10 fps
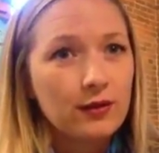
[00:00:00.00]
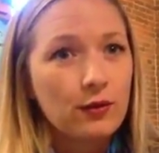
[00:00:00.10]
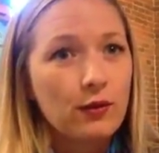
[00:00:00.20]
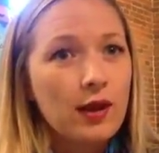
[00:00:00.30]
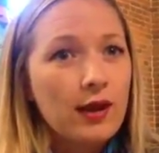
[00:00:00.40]

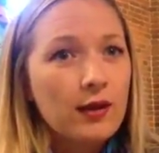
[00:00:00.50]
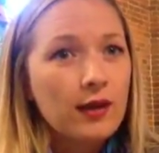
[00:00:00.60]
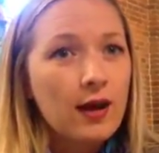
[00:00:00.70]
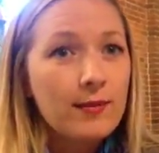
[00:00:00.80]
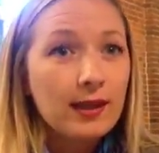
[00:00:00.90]
So
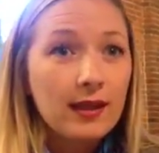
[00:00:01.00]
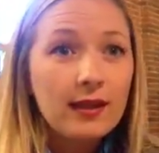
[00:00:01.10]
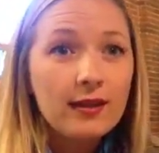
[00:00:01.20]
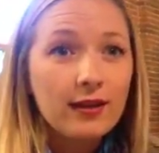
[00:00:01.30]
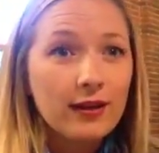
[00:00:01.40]
coming
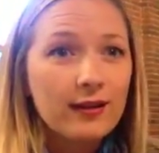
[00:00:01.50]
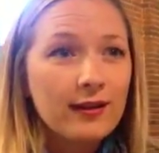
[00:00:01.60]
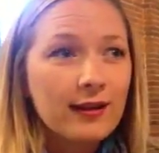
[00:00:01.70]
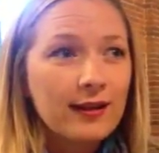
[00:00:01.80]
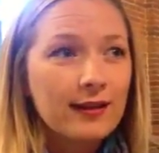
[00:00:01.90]

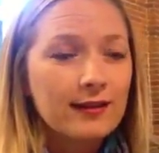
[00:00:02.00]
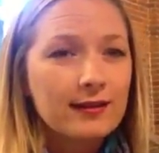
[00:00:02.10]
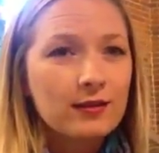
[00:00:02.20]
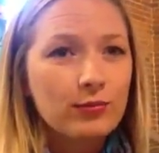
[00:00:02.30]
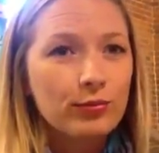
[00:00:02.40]
here,
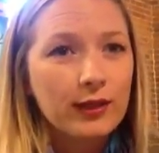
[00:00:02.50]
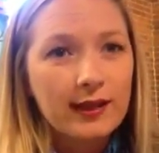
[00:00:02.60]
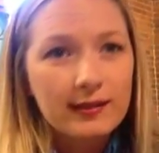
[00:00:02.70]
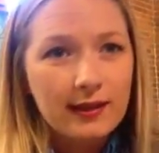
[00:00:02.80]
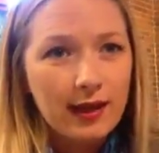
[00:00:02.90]
it's
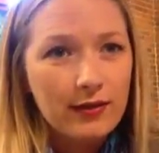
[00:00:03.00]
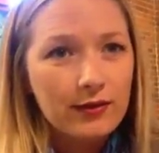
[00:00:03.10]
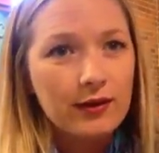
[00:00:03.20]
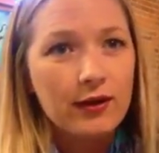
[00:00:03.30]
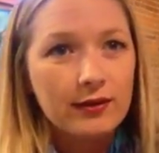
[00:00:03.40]
bringing
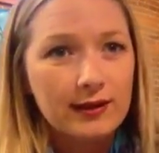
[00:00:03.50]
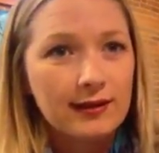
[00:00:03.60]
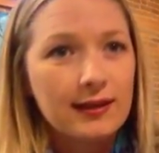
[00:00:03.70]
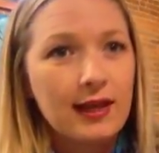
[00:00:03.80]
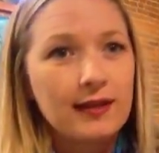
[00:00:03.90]
together the arts
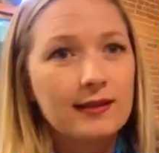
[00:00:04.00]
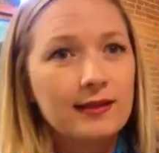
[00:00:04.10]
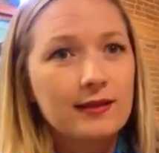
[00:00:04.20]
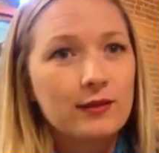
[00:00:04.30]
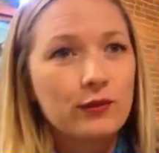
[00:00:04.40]
and the
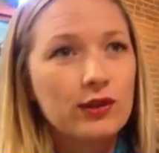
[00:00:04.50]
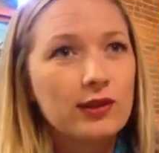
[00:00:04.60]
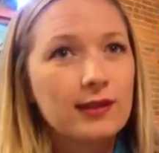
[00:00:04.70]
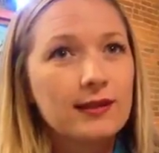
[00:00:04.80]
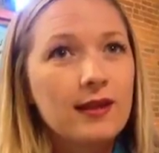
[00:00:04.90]
sciences,
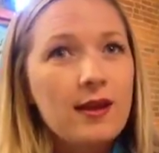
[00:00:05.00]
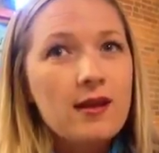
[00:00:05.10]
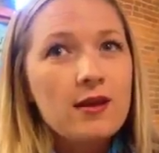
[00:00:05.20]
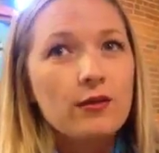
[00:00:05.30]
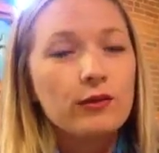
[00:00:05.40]
which is
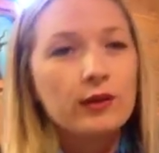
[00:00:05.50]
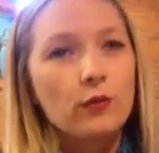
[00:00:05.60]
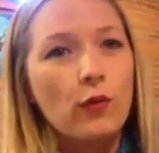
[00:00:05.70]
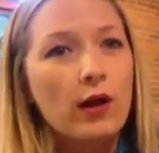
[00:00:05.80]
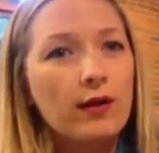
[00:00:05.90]
a
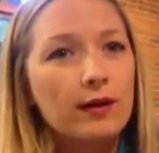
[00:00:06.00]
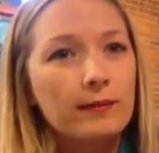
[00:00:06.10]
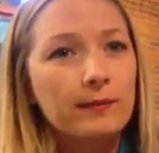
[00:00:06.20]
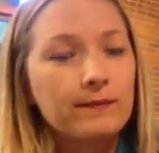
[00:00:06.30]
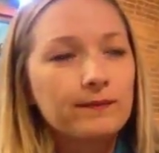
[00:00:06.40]
really
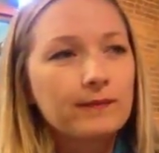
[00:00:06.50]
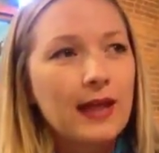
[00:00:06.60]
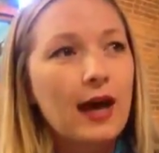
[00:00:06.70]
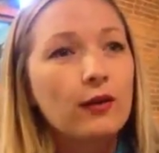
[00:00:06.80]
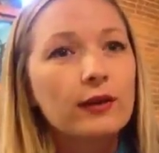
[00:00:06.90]
welcome
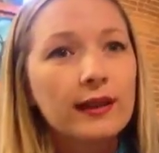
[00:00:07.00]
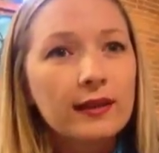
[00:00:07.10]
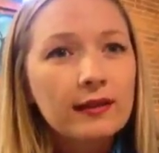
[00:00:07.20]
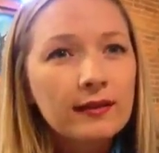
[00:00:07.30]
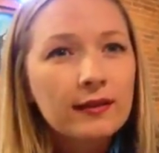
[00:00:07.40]

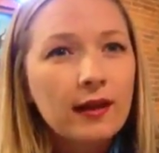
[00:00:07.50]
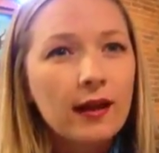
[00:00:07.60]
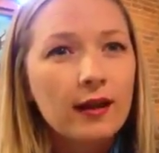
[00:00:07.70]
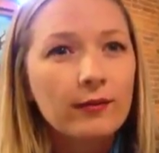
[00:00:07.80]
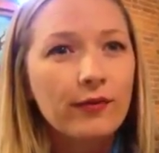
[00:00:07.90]
outlet
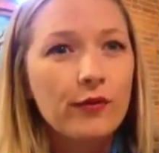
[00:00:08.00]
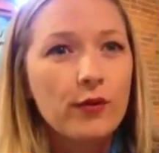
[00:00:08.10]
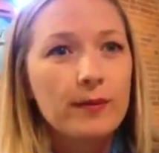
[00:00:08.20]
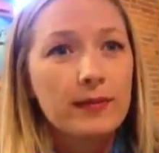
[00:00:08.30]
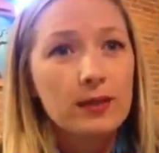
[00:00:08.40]
um,
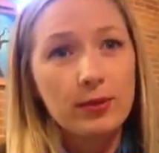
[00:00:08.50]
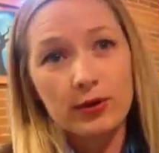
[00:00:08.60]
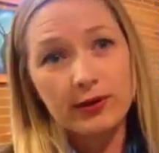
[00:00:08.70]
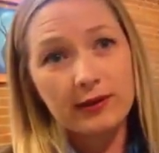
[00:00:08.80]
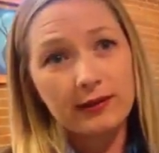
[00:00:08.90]
for me
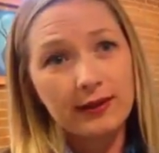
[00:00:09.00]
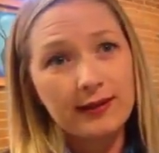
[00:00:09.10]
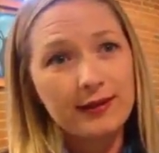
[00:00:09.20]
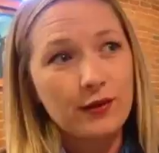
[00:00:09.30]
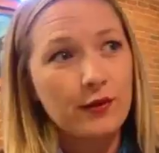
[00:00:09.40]

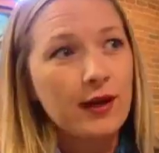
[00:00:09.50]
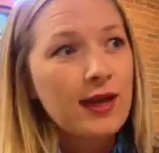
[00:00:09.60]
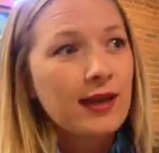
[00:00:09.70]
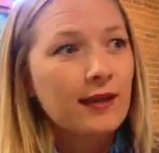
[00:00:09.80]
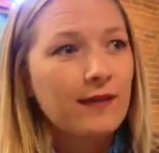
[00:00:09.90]
personally. So
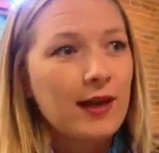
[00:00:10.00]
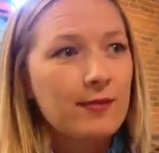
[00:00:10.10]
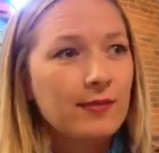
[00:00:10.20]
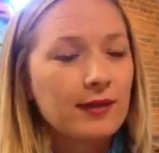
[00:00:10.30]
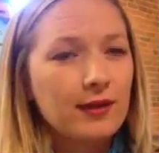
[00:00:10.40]
if
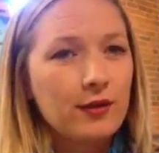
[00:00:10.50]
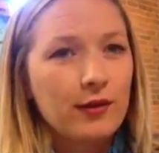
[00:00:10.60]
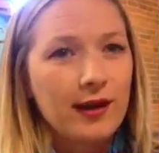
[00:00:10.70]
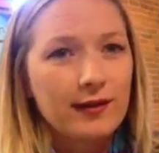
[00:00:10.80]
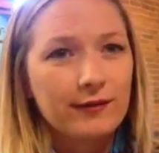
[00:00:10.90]
I'm, you
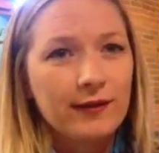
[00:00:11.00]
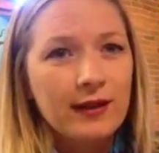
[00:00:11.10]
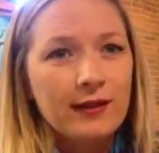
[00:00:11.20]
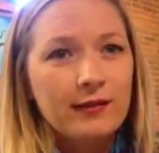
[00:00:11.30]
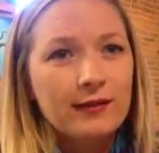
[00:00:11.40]
know, kind of
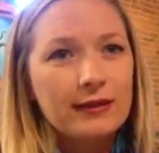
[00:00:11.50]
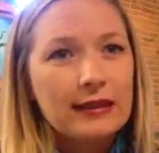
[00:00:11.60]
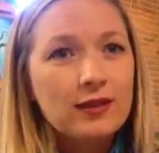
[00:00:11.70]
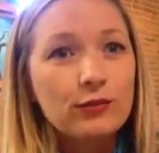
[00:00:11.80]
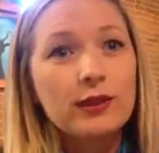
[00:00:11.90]

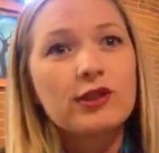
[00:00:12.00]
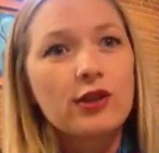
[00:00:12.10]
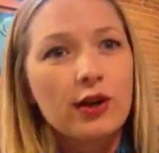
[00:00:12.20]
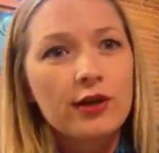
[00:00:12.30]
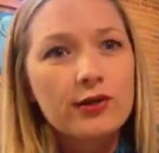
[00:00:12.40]
need to
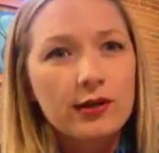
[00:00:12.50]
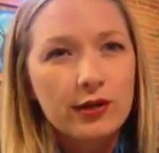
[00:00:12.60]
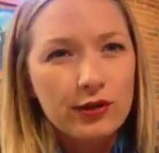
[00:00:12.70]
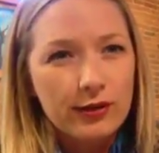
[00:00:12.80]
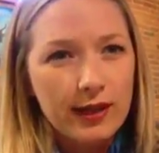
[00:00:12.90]
recharge
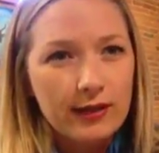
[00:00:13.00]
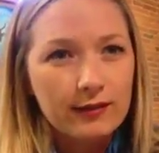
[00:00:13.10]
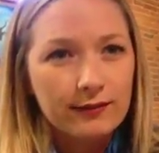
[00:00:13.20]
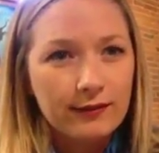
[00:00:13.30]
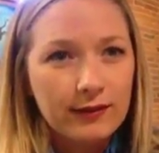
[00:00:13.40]
in a
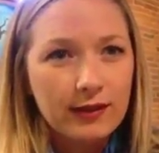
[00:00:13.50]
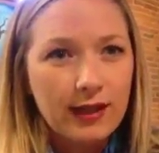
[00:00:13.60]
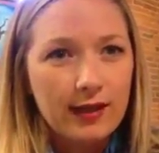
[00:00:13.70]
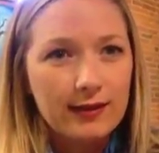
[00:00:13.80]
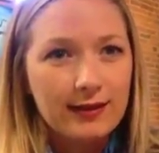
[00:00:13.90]
creative
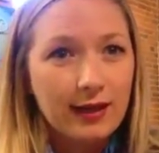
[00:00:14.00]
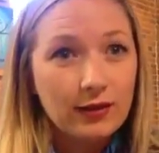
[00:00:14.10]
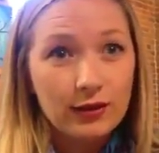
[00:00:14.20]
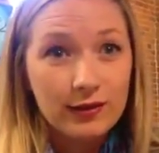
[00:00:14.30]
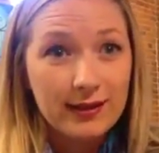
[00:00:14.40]
and
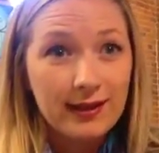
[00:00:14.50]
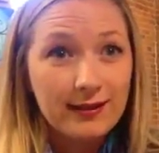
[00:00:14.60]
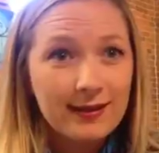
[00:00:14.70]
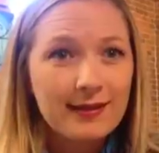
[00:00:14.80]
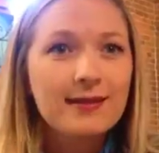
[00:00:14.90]
technical
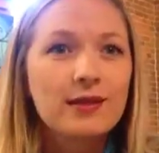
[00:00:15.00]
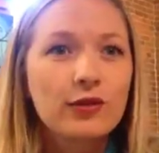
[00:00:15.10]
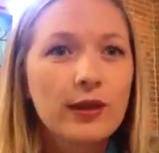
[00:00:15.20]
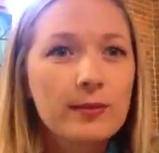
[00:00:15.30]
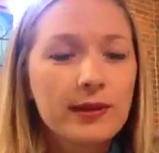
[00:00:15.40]
sense, this is
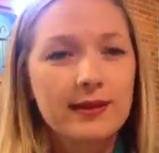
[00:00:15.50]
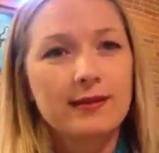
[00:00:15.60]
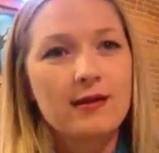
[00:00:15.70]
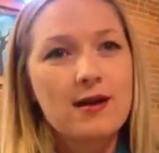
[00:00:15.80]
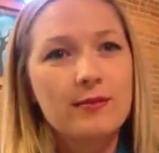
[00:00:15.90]
a great
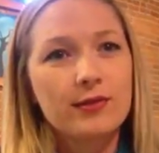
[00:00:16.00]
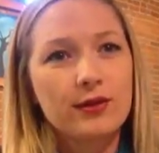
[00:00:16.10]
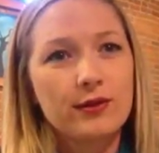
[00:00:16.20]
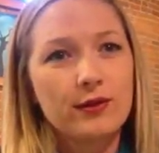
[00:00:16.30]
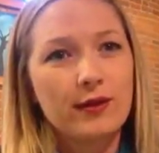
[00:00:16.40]
place to come
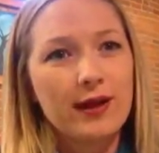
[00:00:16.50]
to.